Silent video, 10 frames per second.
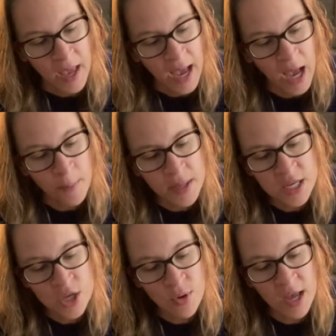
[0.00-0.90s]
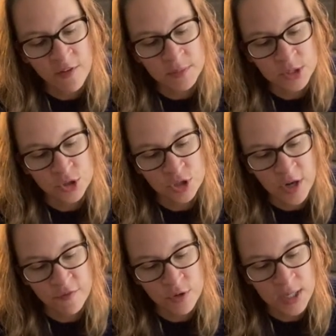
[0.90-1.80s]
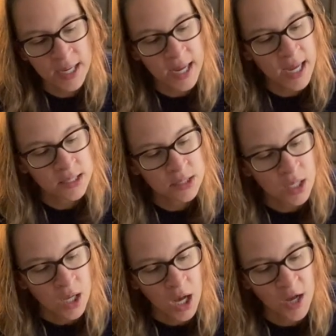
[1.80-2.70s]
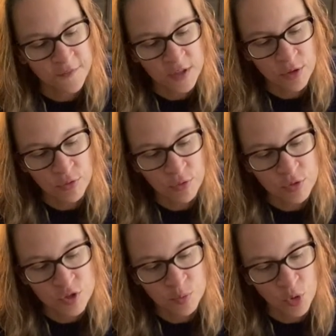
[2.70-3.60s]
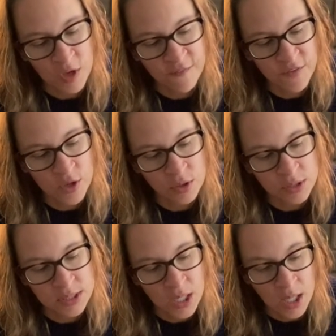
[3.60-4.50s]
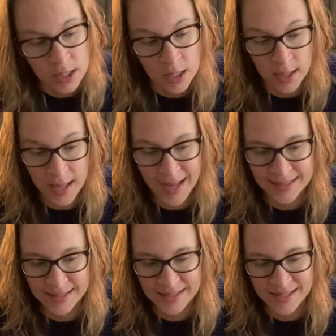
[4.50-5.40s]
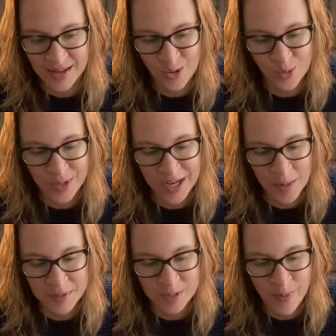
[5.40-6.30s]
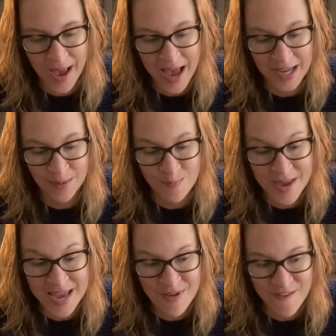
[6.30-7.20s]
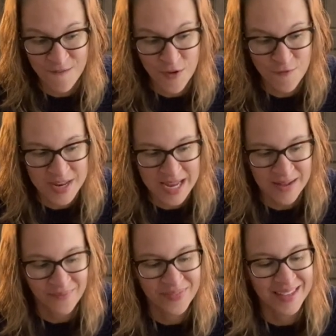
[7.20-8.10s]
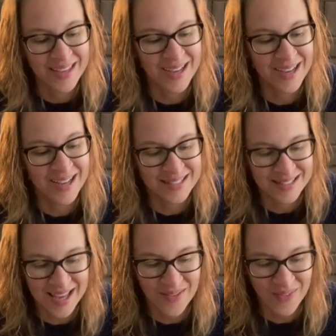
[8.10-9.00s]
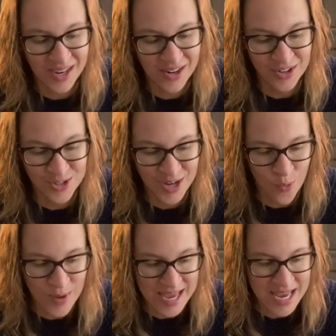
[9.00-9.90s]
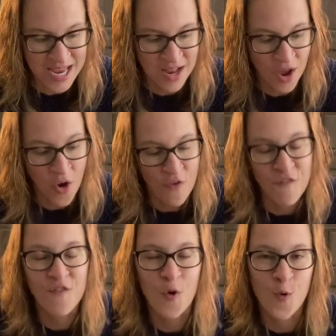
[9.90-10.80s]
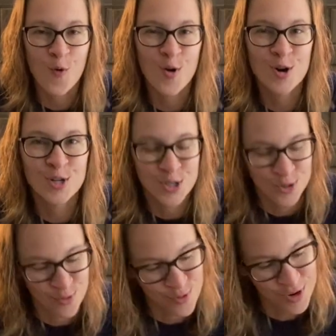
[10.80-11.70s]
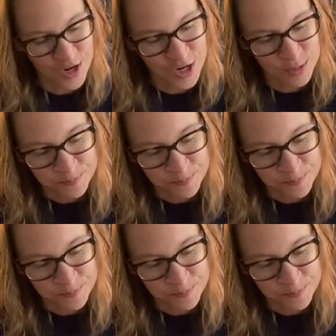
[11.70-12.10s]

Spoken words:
How many you have, Mr. Jeffrey? I asked, huffing through the smoky fields. Lots, he said, holding up his bag. Maybe 50. Yeah, same here. Shall we eat? For sure.